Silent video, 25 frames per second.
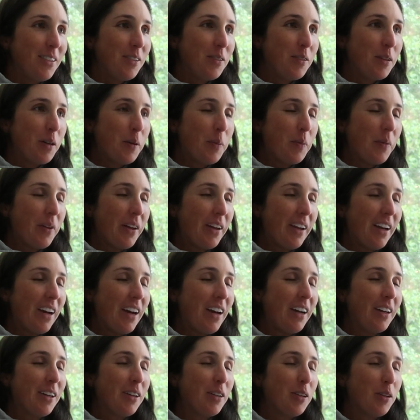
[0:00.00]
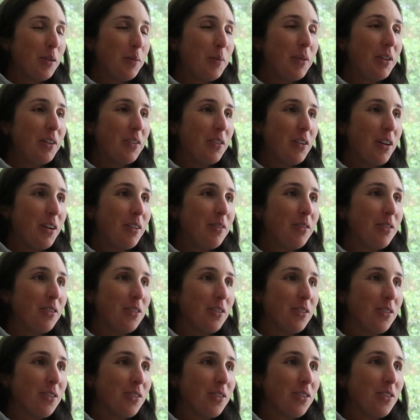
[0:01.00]
Where I'm like, I could be a lot
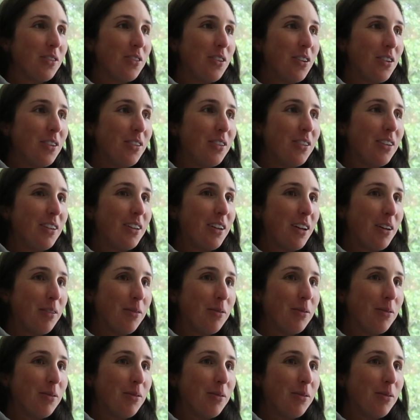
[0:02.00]
further along than I